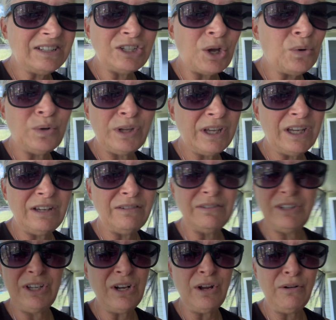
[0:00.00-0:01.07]
totally,
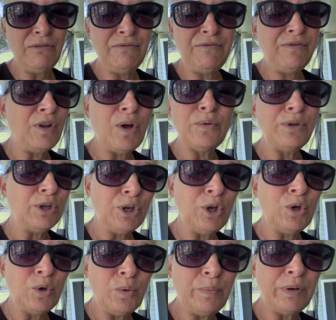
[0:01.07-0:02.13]
you know, flown the
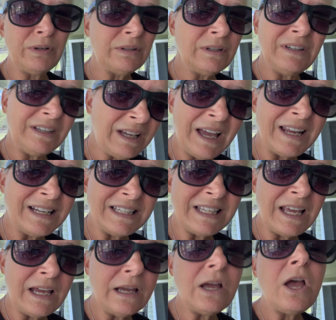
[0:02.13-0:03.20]
coop, kind of
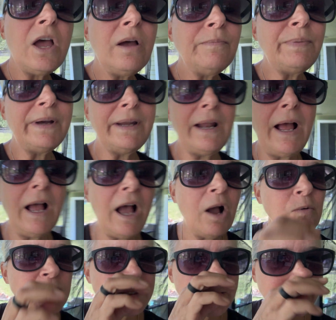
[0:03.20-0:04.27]
say. But I
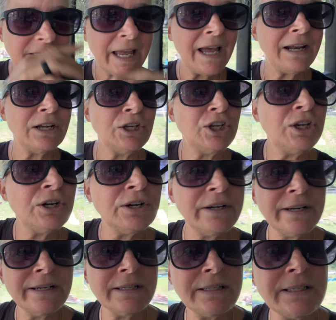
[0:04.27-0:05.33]
was just kind of
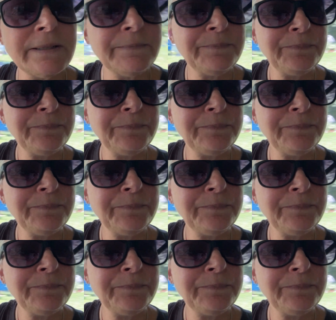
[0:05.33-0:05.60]
curious